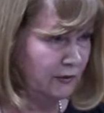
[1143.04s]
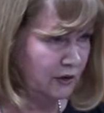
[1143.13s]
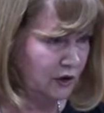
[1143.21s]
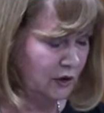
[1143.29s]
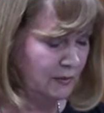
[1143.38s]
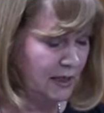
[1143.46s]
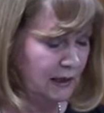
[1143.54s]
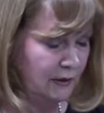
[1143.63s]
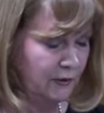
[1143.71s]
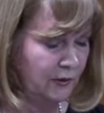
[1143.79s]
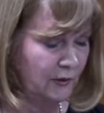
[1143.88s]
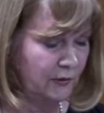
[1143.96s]
the German
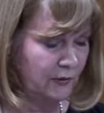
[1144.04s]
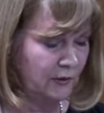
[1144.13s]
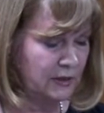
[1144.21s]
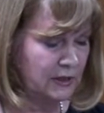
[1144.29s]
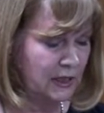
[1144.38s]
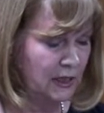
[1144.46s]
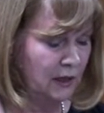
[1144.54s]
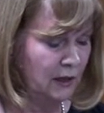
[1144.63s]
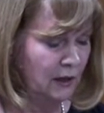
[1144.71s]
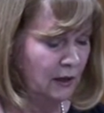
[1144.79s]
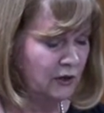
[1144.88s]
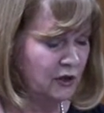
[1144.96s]
Health Authority,
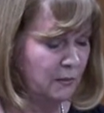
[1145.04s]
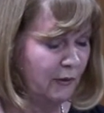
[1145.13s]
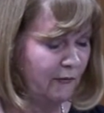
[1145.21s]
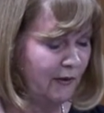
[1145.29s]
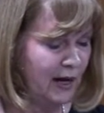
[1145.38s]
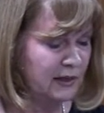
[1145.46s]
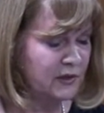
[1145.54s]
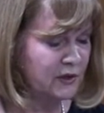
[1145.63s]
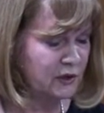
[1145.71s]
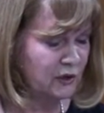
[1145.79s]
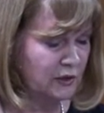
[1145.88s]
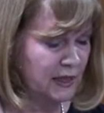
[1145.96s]
to provide
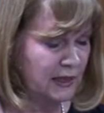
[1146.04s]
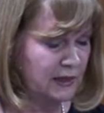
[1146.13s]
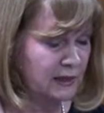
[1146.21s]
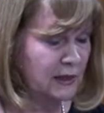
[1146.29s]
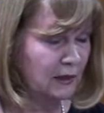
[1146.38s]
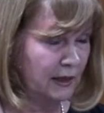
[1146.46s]
studies,